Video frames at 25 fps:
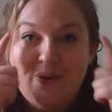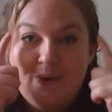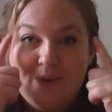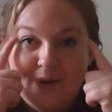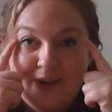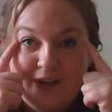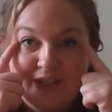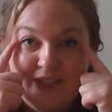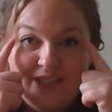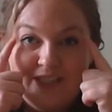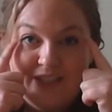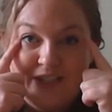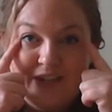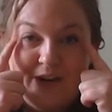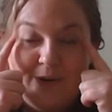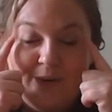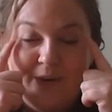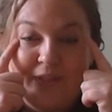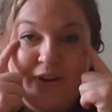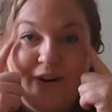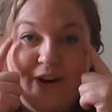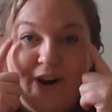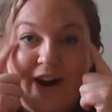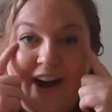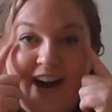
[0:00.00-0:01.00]
We're going to start it
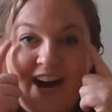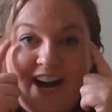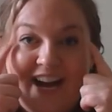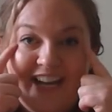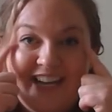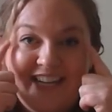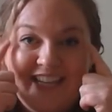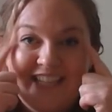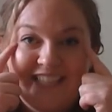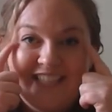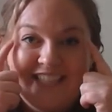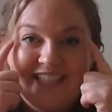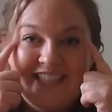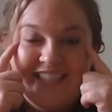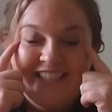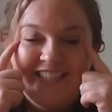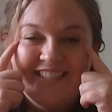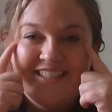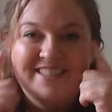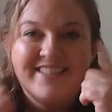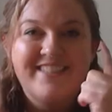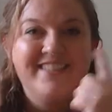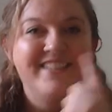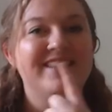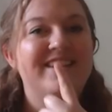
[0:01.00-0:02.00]
with our eyes,
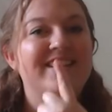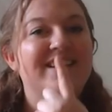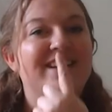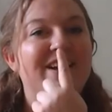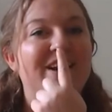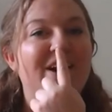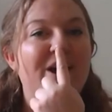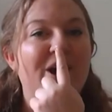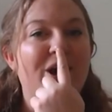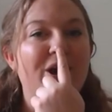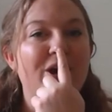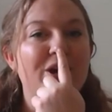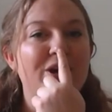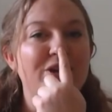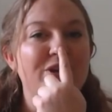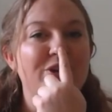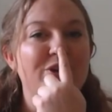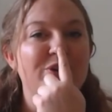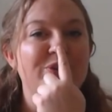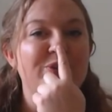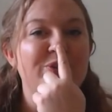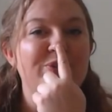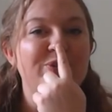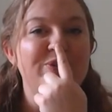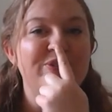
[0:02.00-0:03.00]
our
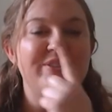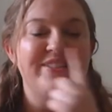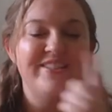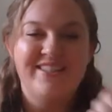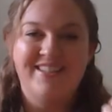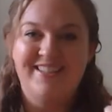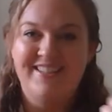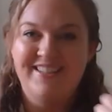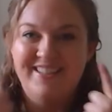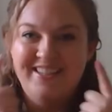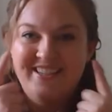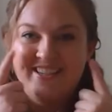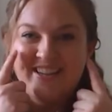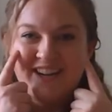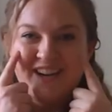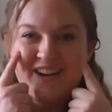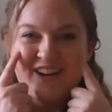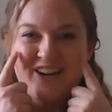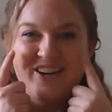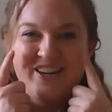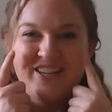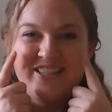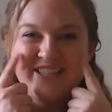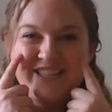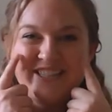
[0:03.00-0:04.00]
nose,
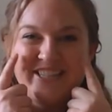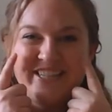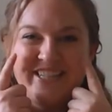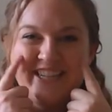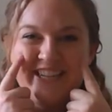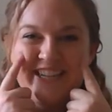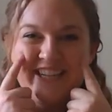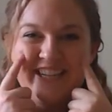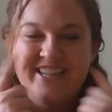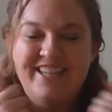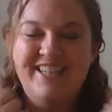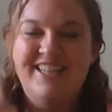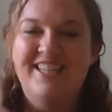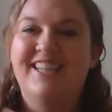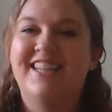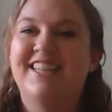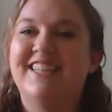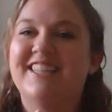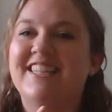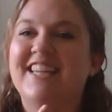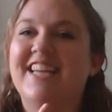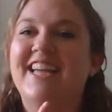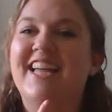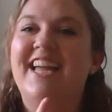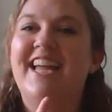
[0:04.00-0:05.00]
our cheek,
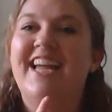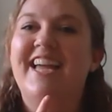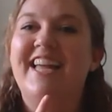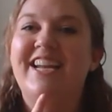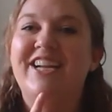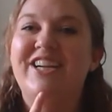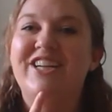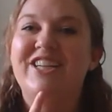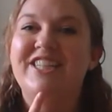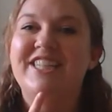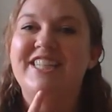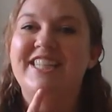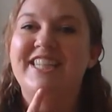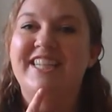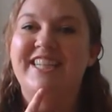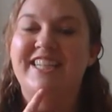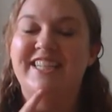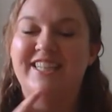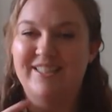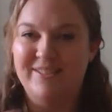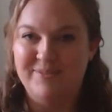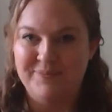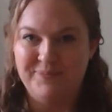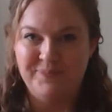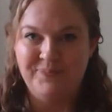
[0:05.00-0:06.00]
and our
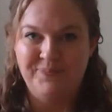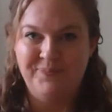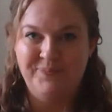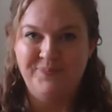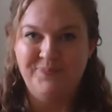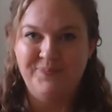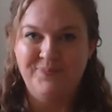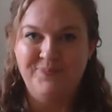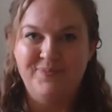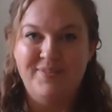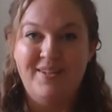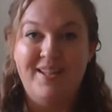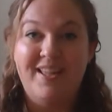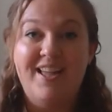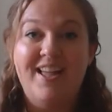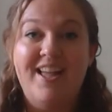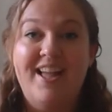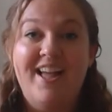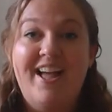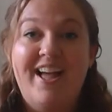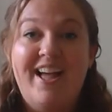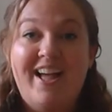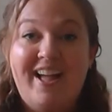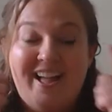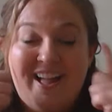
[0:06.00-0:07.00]
chin.
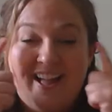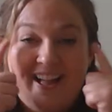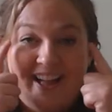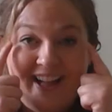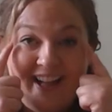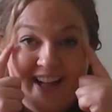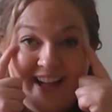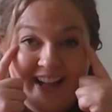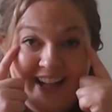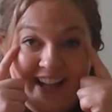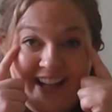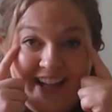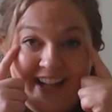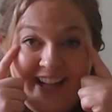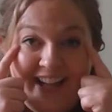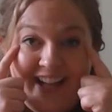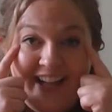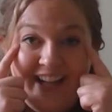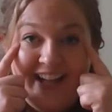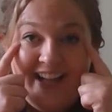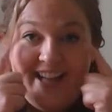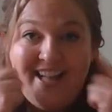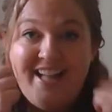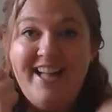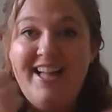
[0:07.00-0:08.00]

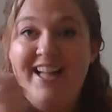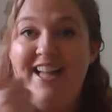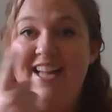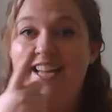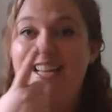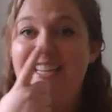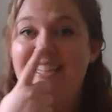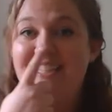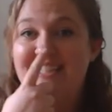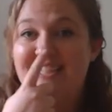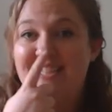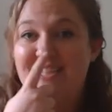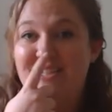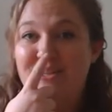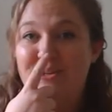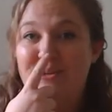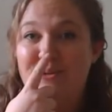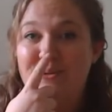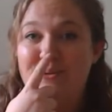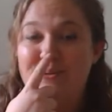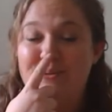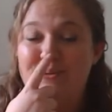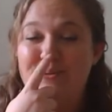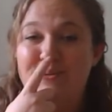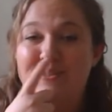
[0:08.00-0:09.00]
Eyes,
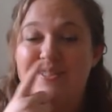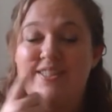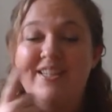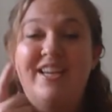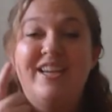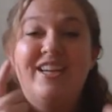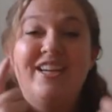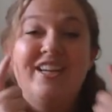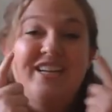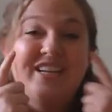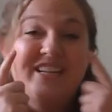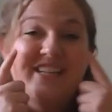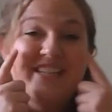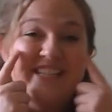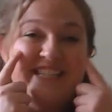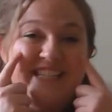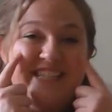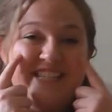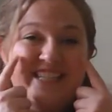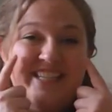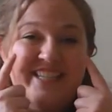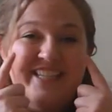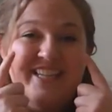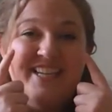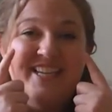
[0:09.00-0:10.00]
nose,
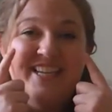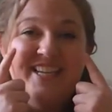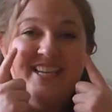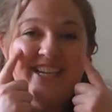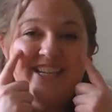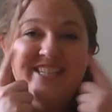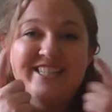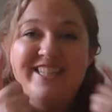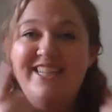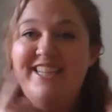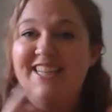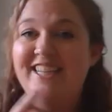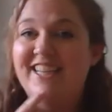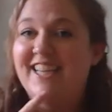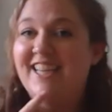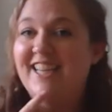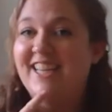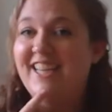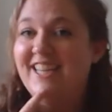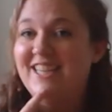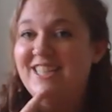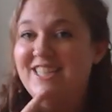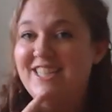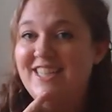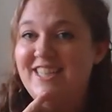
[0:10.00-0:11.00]
cheeky,
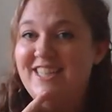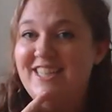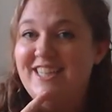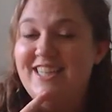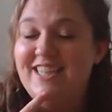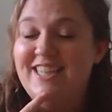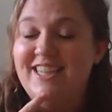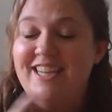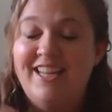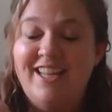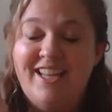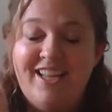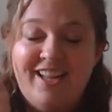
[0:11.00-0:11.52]
cheeky, chin.